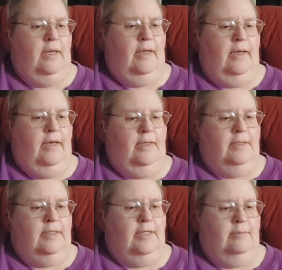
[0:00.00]
And
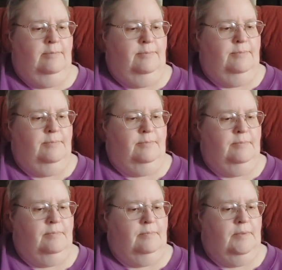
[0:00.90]

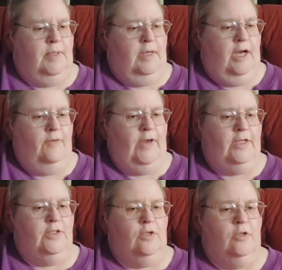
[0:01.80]
I've had
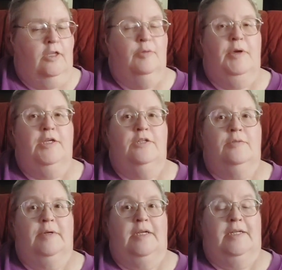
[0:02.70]
it so long, the pages are
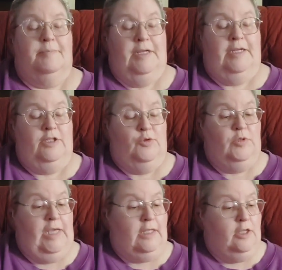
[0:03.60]
beginning to
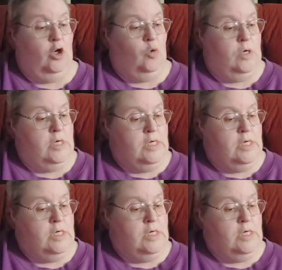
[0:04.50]
yellow.